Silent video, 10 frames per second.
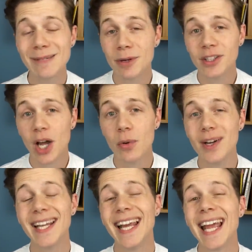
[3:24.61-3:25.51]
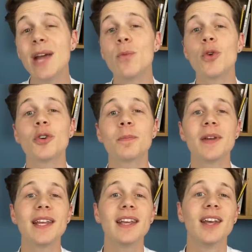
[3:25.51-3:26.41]
knead my dough on, it would
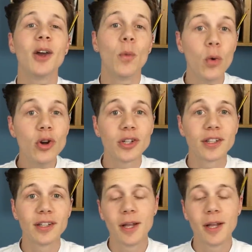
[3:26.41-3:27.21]
be wood,